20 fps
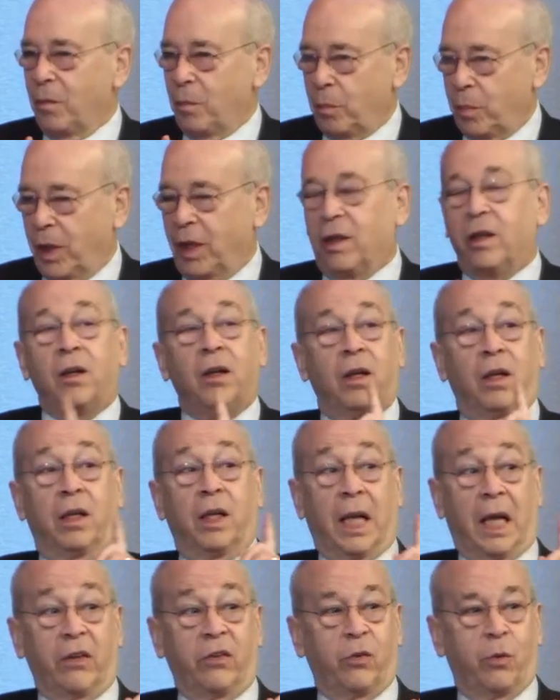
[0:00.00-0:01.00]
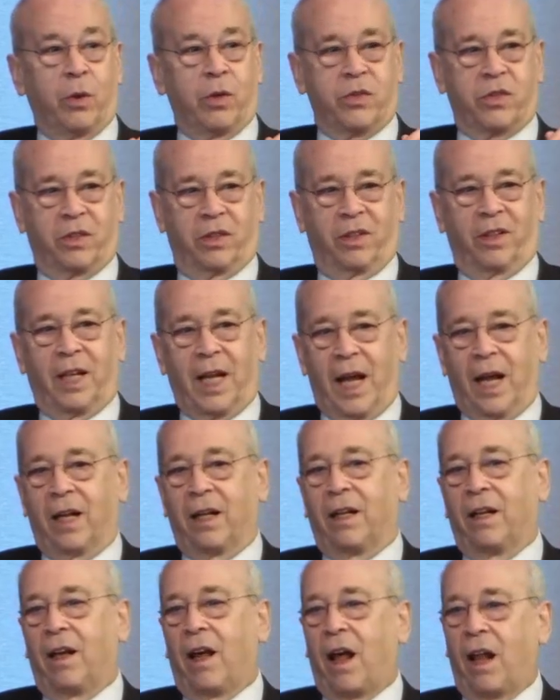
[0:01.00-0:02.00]
But last question,
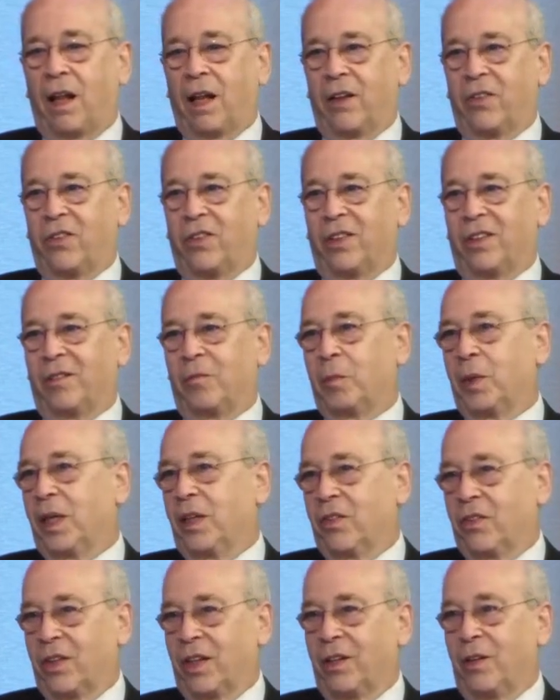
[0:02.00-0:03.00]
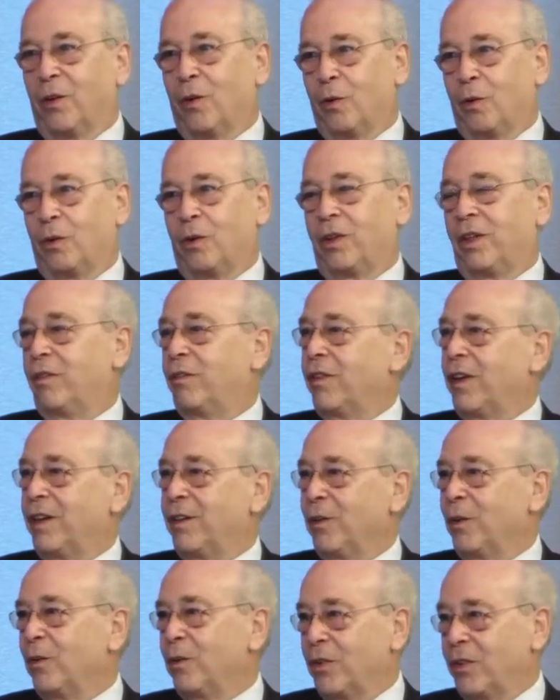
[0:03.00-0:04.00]
and I'll ask it because I know if I
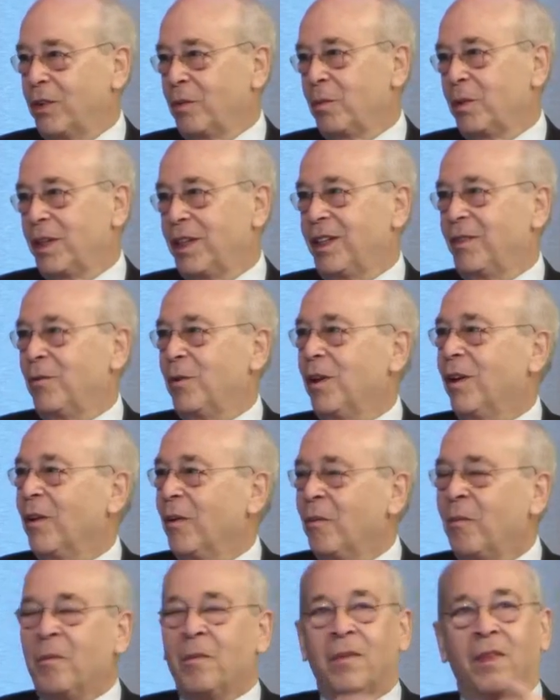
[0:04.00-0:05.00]
don't, somebody will.